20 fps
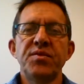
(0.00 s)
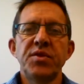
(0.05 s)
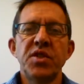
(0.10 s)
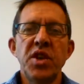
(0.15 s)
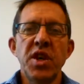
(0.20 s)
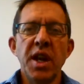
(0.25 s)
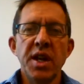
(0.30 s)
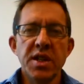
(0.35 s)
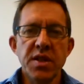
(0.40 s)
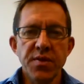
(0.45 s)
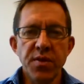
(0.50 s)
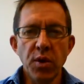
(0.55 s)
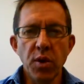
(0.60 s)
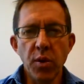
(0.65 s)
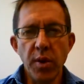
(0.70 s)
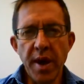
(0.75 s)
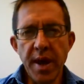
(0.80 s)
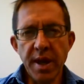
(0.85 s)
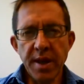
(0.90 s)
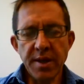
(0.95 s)
The next 4
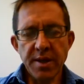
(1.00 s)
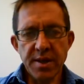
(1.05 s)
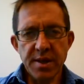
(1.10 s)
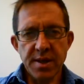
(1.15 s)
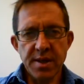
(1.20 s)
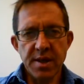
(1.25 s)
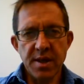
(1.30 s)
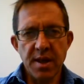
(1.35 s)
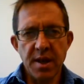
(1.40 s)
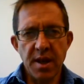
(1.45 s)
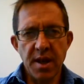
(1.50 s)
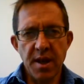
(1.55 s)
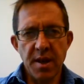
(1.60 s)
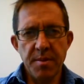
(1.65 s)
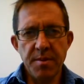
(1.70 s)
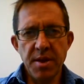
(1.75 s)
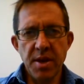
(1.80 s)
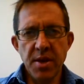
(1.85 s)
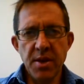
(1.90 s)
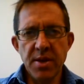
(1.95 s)
weeks
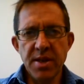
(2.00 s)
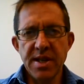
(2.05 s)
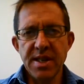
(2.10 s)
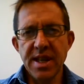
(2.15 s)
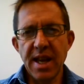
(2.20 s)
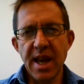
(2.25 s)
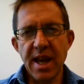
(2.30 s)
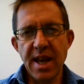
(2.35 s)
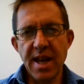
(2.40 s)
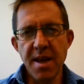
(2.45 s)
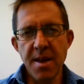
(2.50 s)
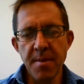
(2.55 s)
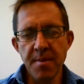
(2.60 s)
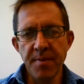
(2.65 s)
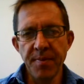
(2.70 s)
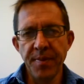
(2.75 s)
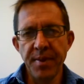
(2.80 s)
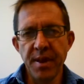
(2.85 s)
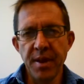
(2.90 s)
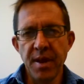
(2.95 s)
use a
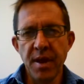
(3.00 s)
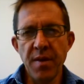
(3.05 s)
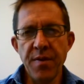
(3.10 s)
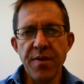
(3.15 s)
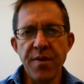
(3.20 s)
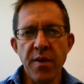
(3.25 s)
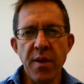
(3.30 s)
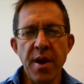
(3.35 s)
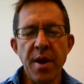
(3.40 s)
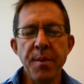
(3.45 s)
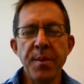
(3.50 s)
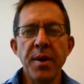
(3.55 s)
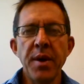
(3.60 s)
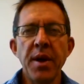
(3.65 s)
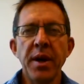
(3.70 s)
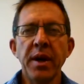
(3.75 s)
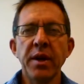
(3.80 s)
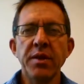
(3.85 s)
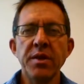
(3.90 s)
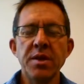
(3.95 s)

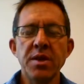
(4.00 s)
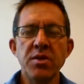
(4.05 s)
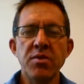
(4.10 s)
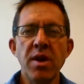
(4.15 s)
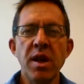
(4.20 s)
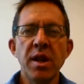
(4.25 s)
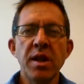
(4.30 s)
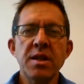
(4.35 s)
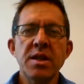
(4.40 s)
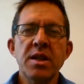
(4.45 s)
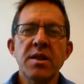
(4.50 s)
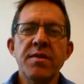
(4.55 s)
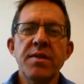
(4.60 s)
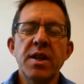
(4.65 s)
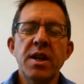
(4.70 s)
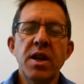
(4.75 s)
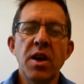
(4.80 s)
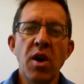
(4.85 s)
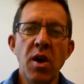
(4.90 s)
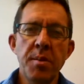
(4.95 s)
framework that is
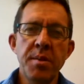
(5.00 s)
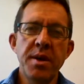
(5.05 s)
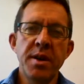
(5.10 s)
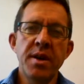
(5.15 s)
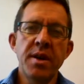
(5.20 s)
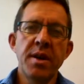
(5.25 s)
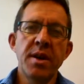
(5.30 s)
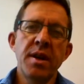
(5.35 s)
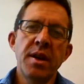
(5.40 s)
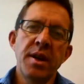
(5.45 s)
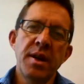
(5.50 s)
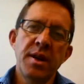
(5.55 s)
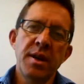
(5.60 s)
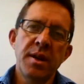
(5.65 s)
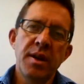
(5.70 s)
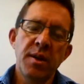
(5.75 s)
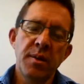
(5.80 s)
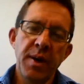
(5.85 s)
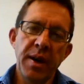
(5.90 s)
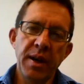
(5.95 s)
relatively common
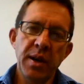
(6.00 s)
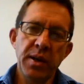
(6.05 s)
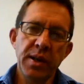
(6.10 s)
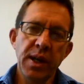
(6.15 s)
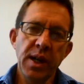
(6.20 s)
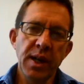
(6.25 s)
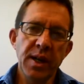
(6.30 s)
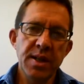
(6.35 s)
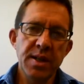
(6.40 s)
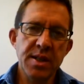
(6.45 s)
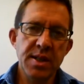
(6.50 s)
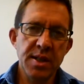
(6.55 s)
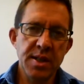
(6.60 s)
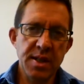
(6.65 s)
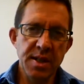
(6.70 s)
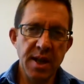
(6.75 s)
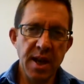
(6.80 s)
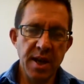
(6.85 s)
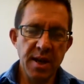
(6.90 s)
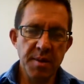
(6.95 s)
when looking at
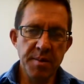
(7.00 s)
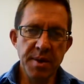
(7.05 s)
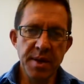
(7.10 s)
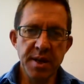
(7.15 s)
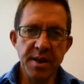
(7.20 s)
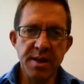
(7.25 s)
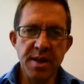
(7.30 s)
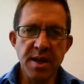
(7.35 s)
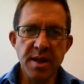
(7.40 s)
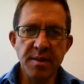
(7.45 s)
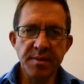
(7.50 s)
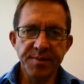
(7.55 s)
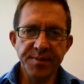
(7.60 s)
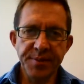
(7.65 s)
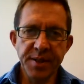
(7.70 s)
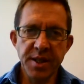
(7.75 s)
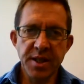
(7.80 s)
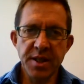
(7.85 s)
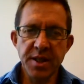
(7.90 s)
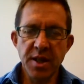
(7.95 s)
sustainability
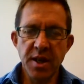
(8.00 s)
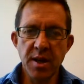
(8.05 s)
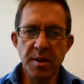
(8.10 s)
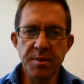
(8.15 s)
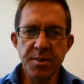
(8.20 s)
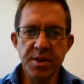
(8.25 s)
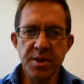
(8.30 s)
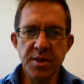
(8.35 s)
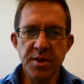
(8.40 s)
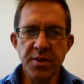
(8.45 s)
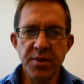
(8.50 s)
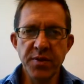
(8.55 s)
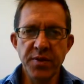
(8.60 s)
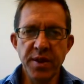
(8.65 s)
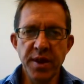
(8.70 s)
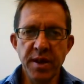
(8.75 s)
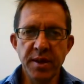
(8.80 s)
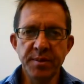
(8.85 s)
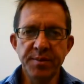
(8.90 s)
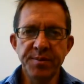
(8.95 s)
in terms of
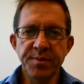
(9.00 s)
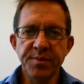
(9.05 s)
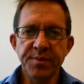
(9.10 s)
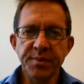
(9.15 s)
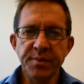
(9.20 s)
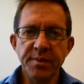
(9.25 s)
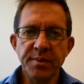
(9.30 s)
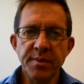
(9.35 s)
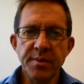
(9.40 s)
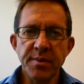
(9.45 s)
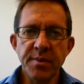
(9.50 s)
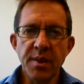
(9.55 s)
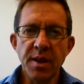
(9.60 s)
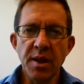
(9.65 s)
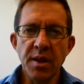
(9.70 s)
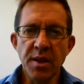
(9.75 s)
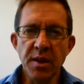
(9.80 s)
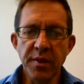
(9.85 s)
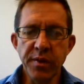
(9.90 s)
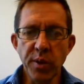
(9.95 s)

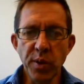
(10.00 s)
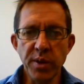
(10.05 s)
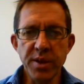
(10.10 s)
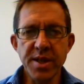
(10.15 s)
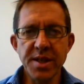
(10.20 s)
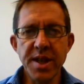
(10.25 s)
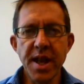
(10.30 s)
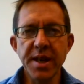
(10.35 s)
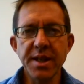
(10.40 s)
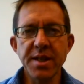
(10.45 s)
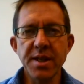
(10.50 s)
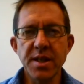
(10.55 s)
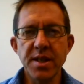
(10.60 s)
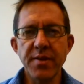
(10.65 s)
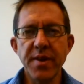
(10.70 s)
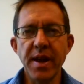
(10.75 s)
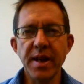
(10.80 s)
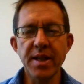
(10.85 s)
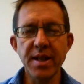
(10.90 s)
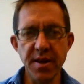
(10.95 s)
the 4 sectors
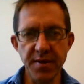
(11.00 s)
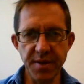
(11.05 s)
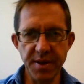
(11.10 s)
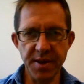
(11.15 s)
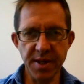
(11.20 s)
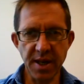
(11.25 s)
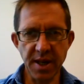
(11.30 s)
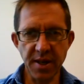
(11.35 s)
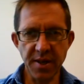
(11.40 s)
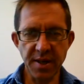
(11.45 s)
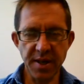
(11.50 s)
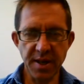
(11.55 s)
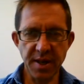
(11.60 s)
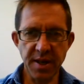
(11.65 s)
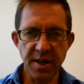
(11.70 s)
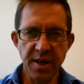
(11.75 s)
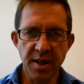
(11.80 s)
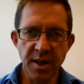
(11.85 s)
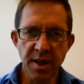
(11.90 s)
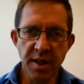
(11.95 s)
of activity
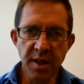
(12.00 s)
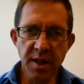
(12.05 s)
that